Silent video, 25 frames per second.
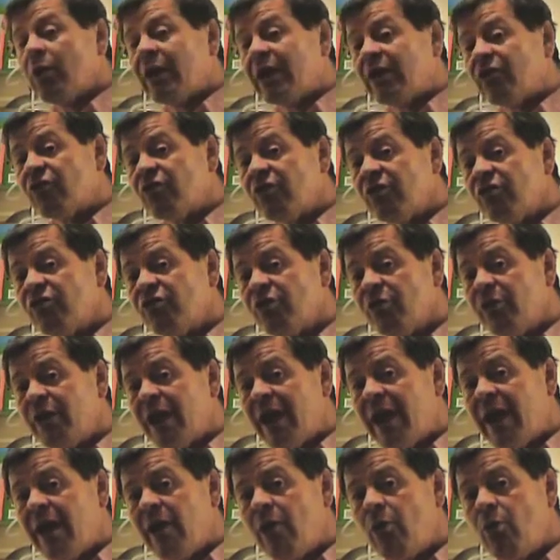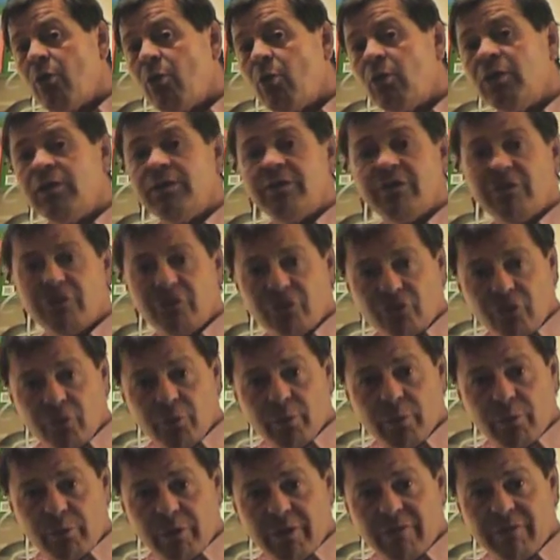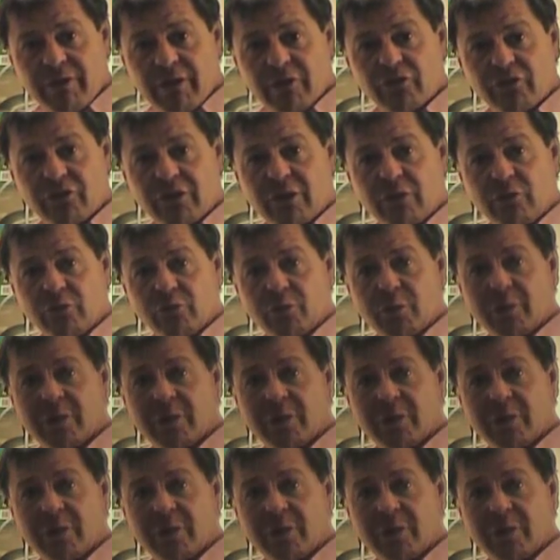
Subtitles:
we'll actually show you how one of the super reflux